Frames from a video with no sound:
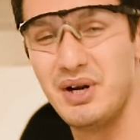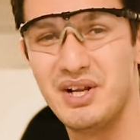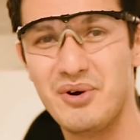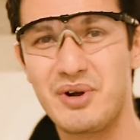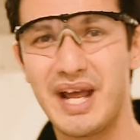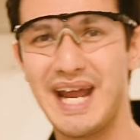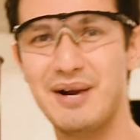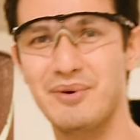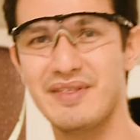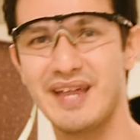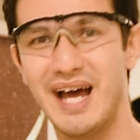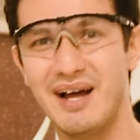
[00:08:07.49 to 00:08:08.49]
pretty okay
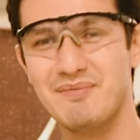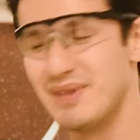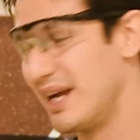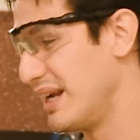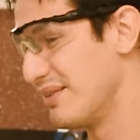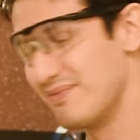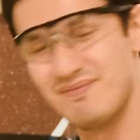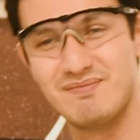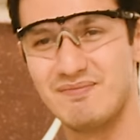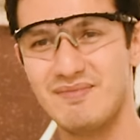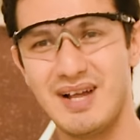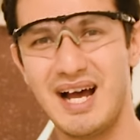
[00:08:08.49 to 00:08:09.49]
with that. Like,
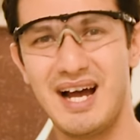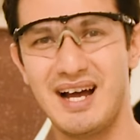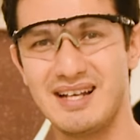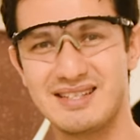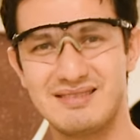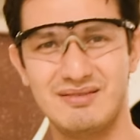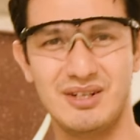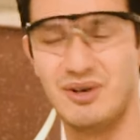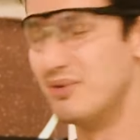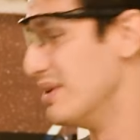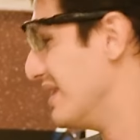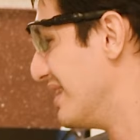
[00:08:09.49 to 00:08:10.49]
as you
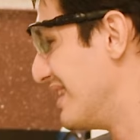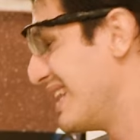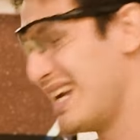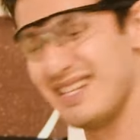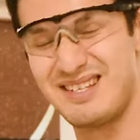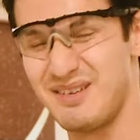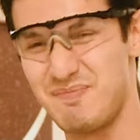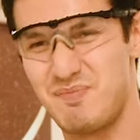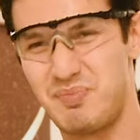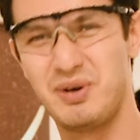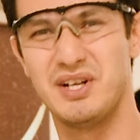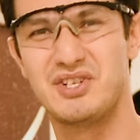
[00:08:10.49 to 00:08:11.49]
know, it's a
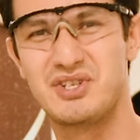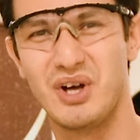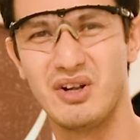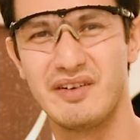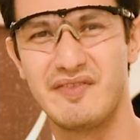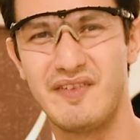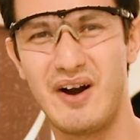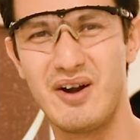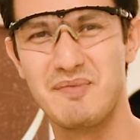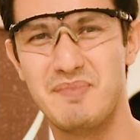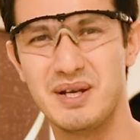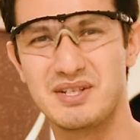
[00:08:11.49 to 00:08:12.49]
pretty solid
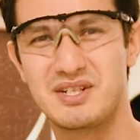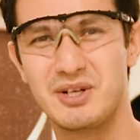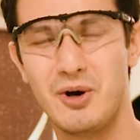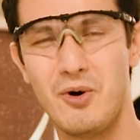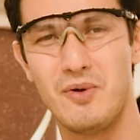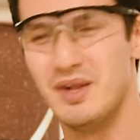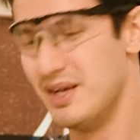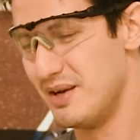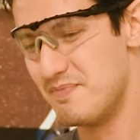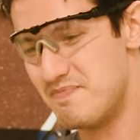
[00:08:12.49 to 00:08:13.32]
firing pistol,